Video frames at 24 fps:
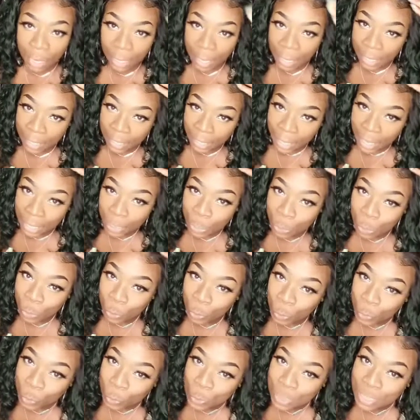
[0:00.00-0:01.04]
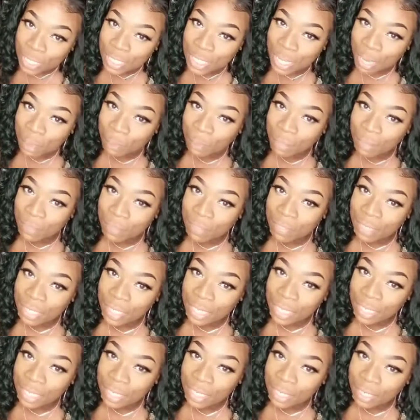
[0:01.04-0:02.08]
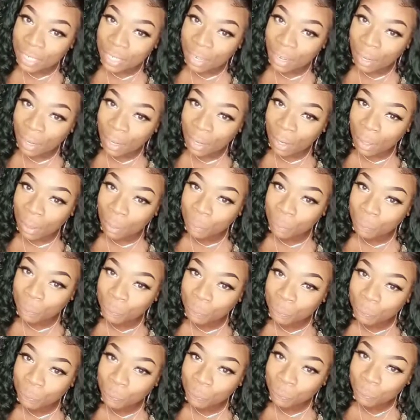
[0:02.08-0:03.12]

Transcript: and I use some of the um,